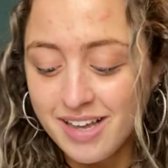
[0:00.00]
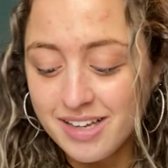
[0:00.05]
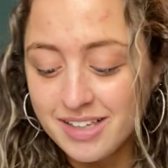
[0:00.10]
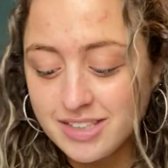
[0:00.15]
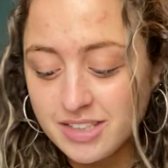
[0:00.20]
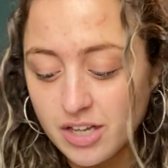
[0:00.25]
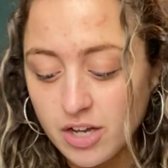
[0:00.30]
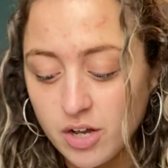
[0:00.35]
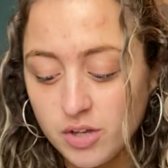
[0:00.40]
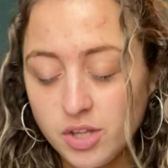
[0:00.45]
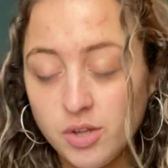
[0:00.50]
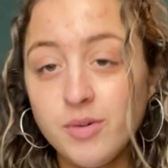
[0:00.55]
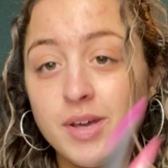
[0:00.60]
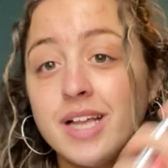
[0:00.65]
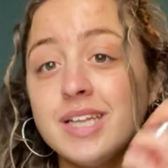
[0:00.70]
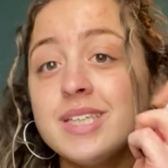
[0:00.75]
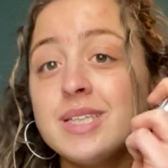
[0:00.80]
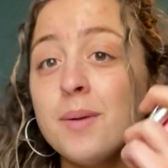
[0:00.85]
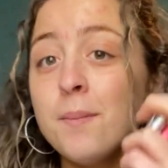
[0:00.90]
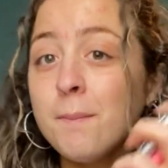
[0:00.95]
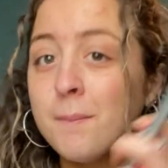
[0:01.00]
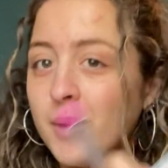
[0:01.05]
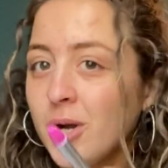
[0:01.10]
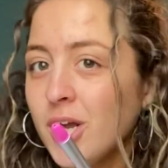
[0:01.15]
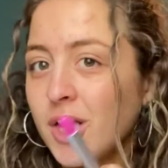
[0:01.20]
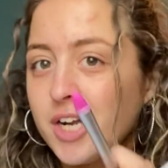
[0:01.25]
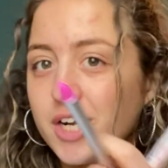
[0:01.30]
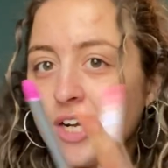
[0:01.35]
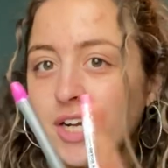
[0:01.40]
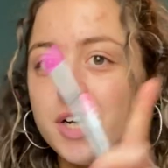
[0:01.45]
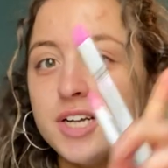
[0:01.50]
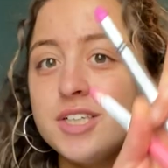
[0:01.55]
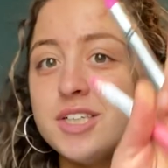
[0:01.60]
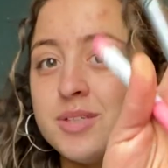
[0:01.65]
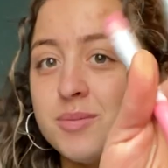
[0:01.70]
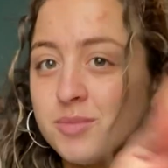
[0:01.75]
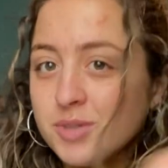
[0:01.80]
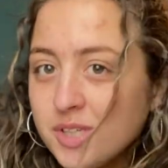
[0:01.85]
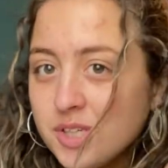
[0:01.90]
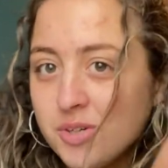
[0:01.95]
So you get some markers,
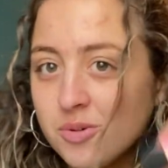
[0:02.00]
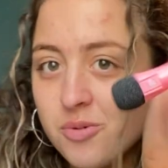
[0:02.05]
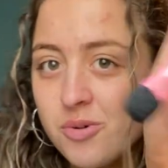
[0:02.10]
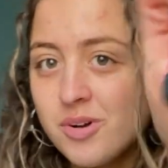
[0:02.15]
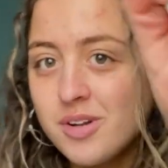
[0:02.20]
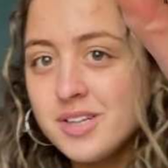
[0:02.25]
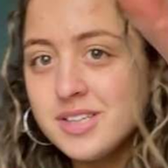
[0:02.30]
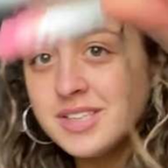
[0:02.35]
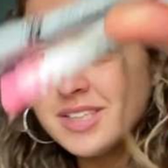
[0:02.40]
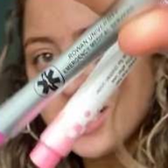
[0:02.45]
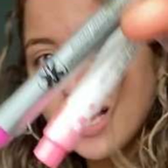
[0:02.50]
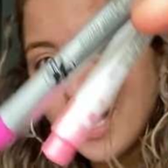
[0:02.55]
some cute ones.